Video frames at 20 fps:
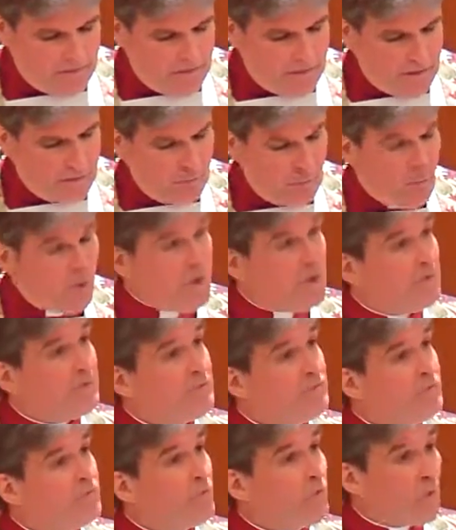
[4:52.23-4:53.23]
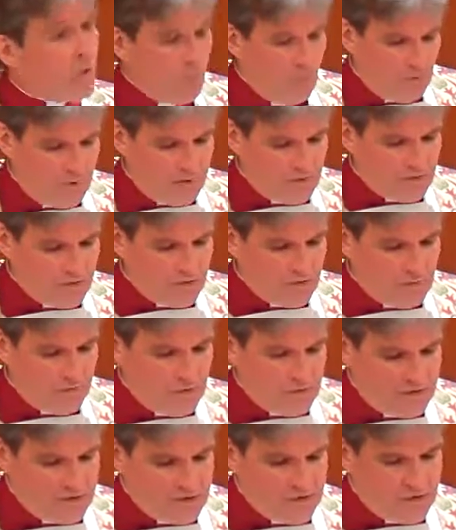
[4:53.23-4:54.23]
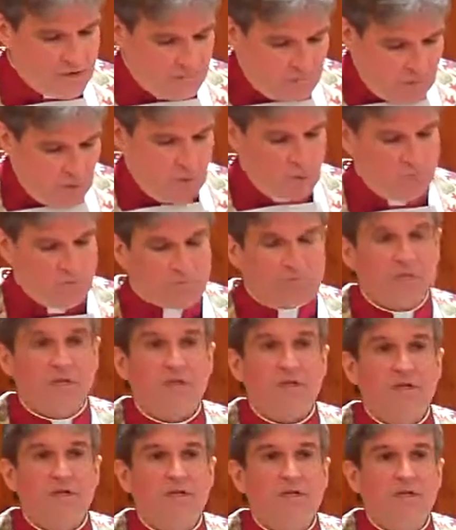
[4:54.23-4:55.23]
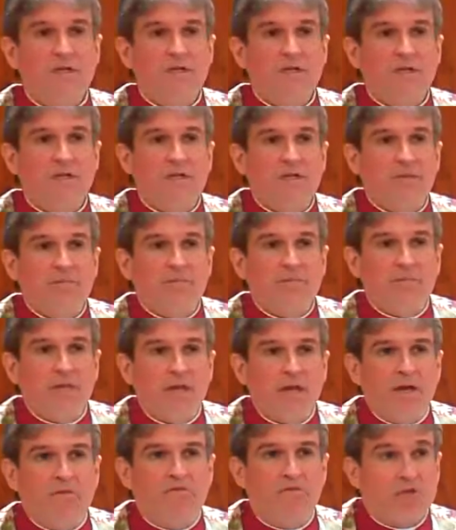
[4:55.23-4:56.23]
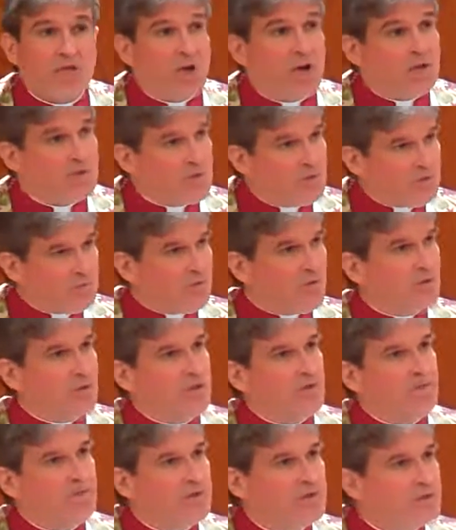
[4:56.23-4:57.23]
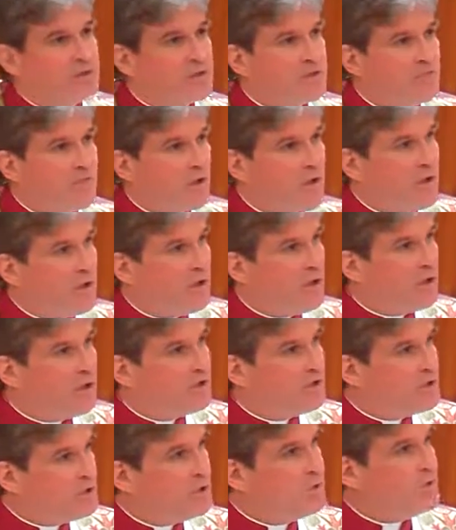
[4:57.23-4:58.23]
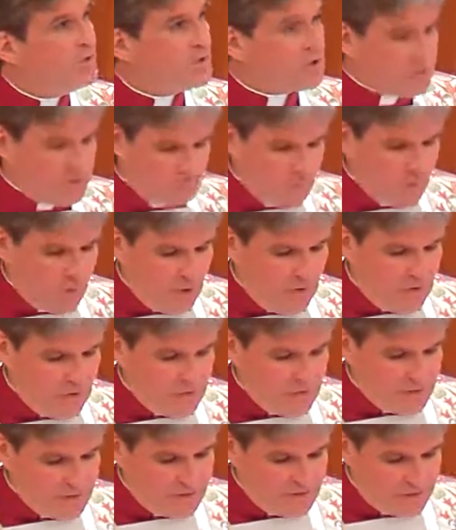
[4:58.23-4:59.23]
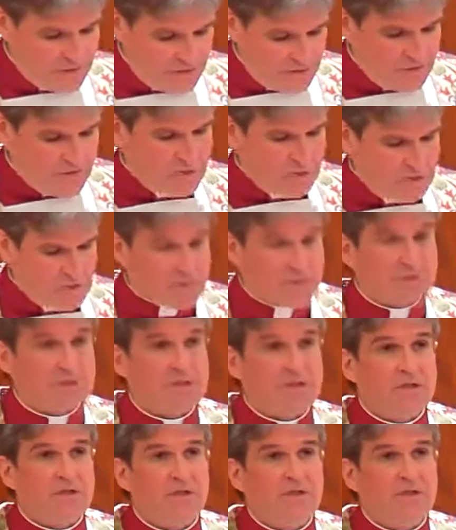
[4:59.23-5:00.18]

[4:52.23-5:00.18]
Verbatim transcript: and one for which recent popes have sought the forgiveness of our Jewish brothers and sisters.